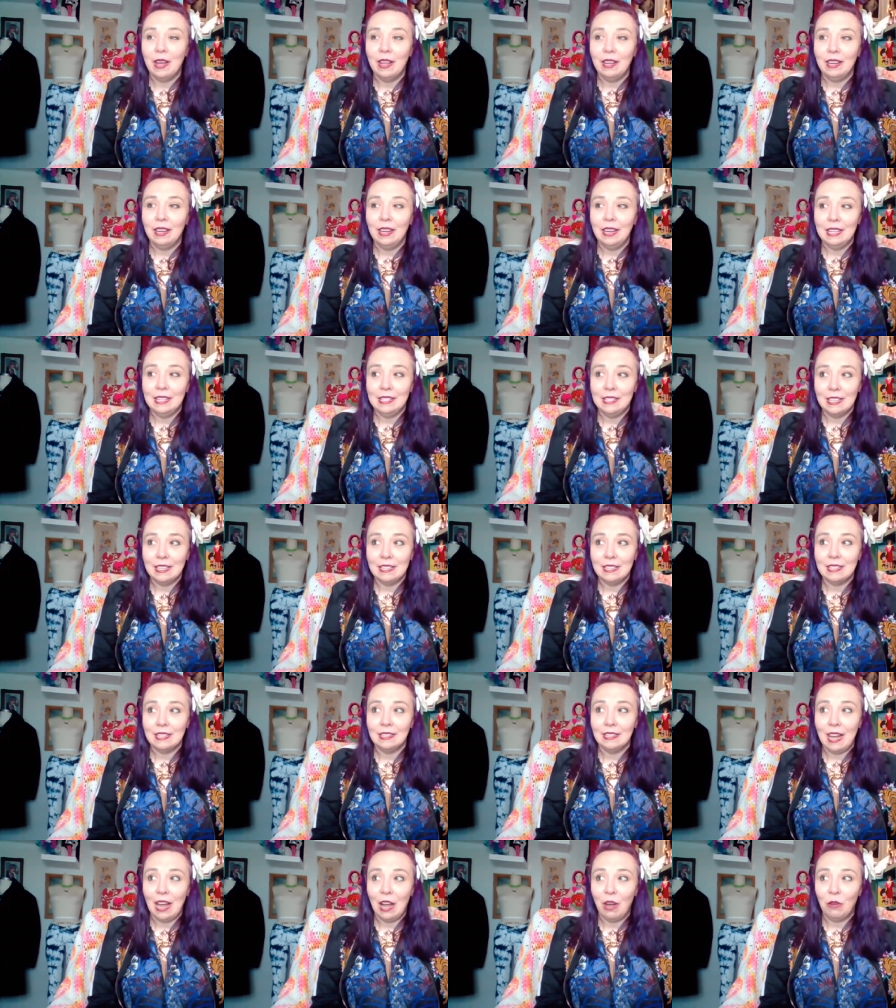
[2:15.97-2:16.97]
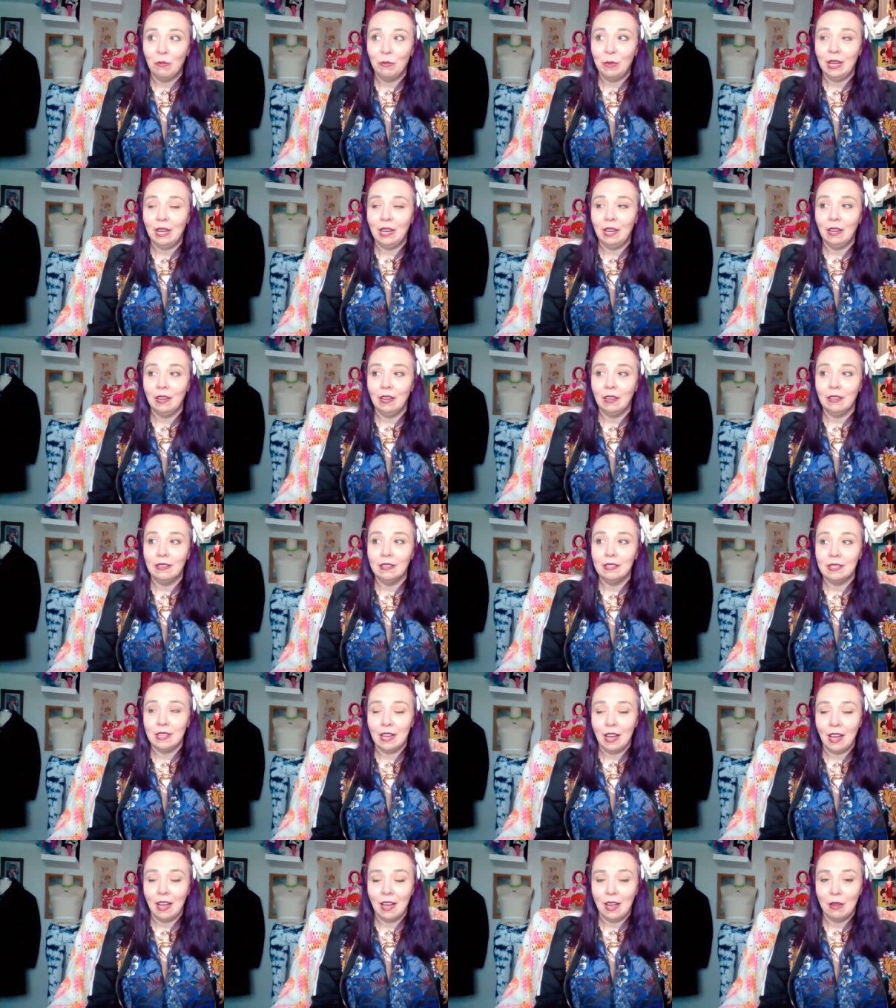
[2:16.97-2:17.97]
but it does allow me
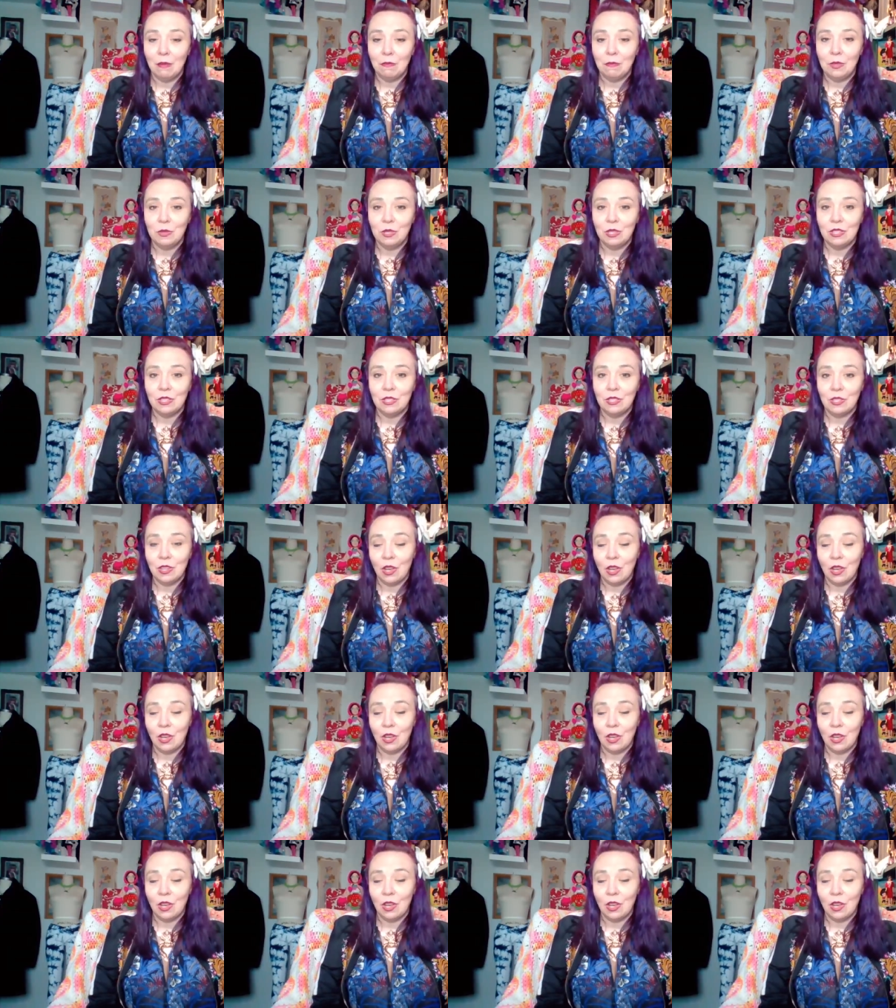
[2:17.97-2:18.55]
time to